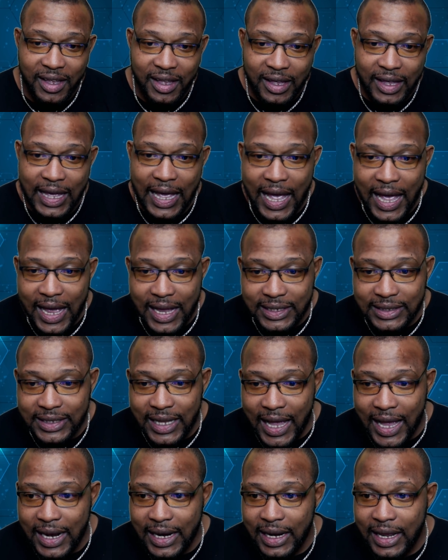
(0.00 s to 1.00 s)
You
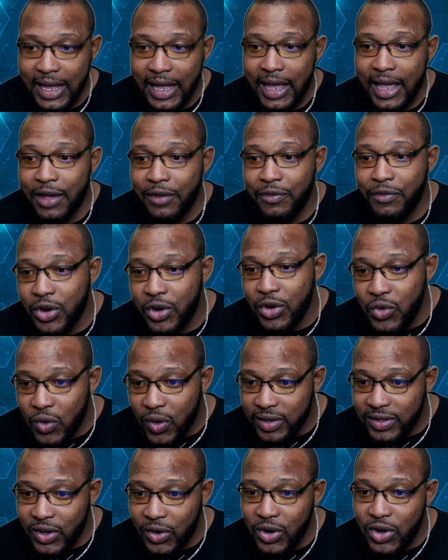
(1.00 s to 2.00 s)
understand? If you don't know
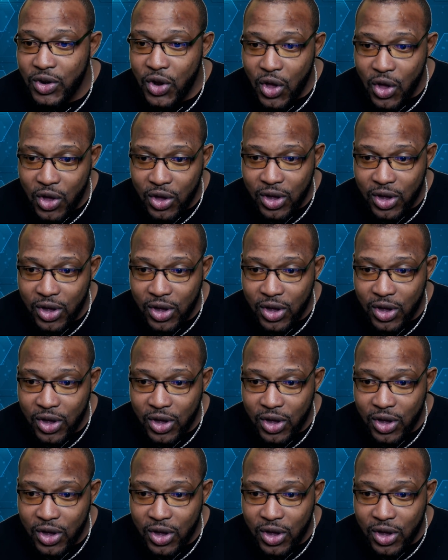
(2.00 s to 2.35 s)
so you don't